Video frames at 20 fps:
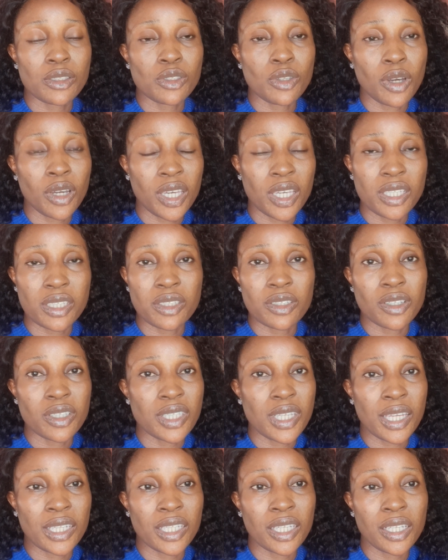Turkey is
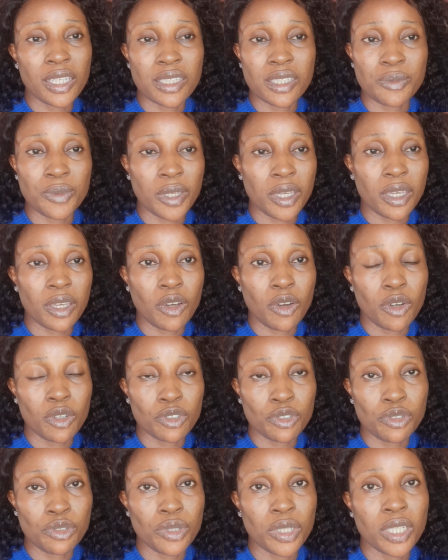not an English speaking
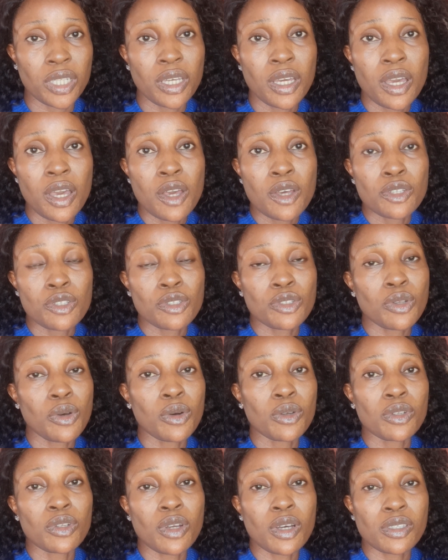country,
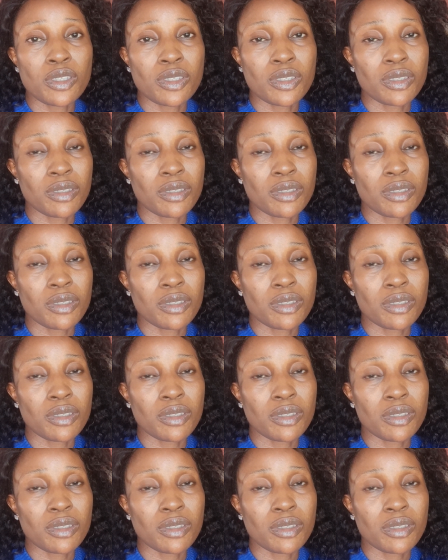so not